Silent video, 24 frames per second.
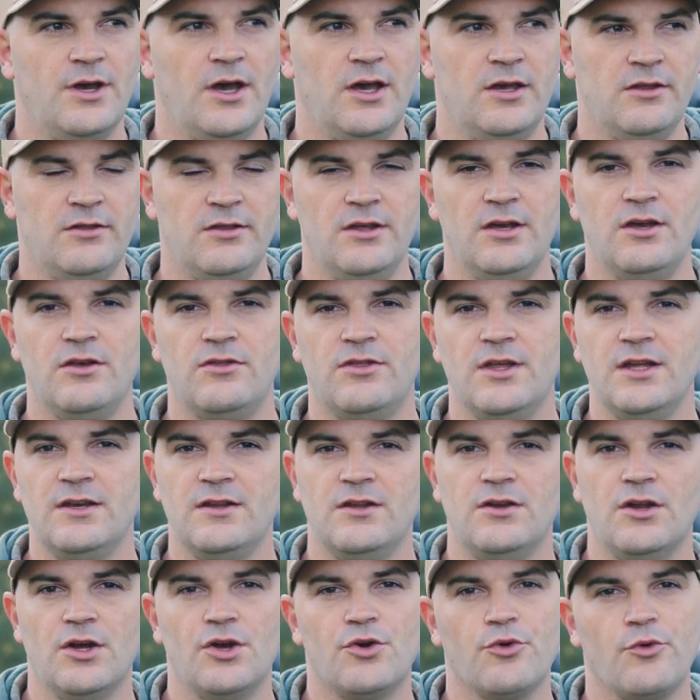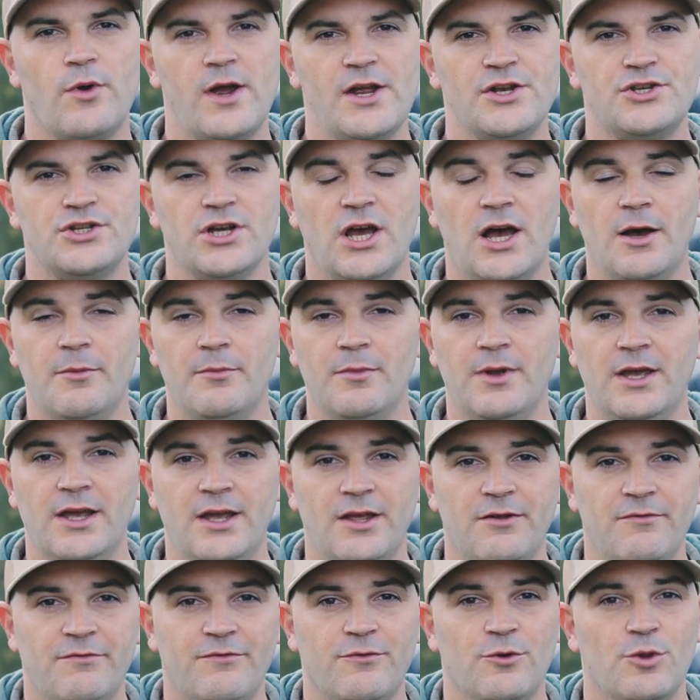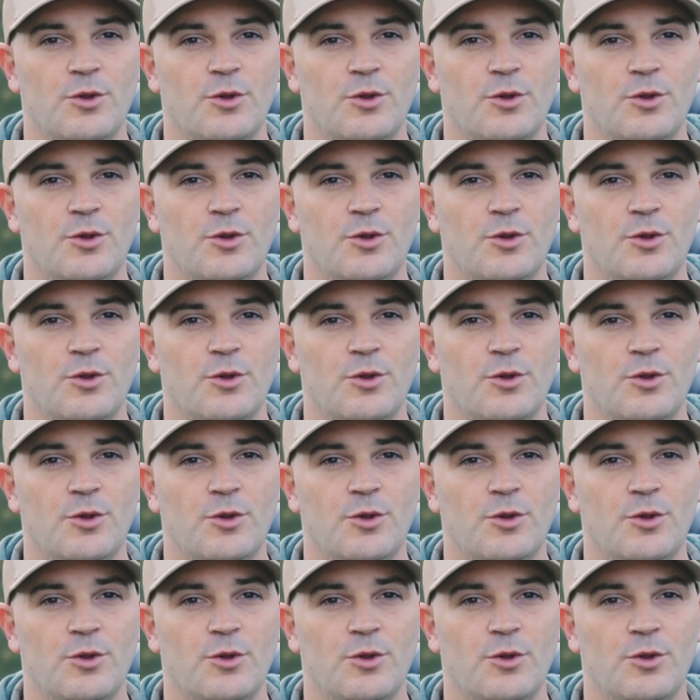I think they did a great job, and for